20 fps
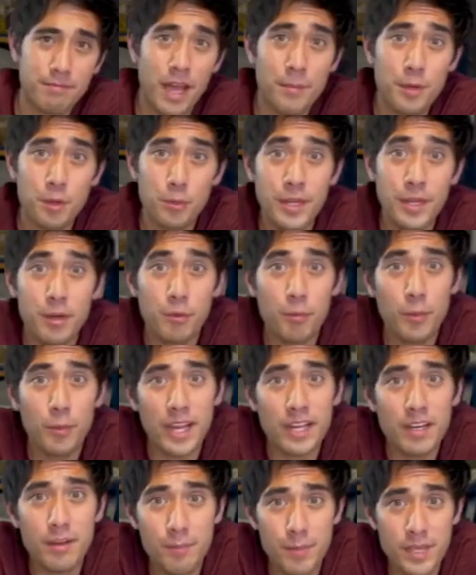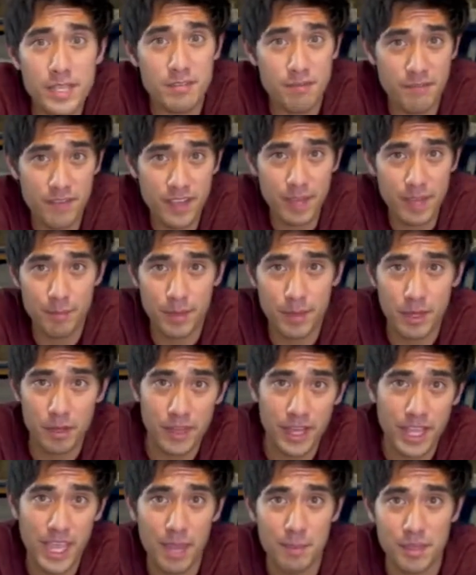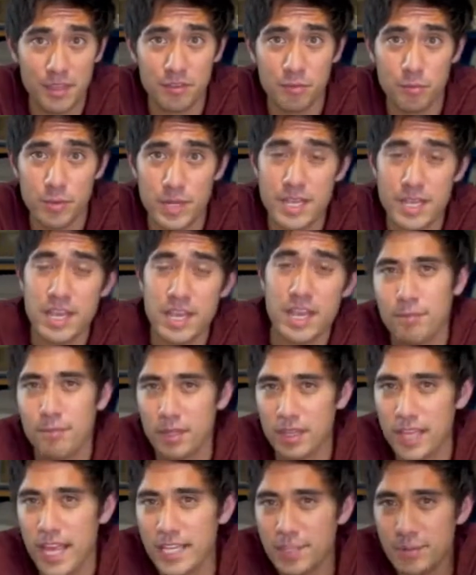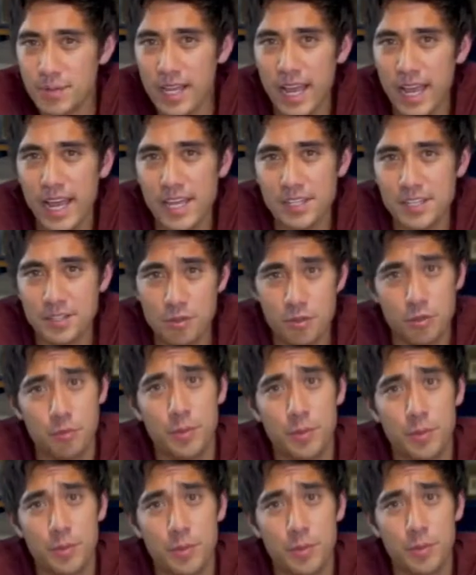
I'm gonna read a random piece of fan mail that came in this week, but last week I asked you to read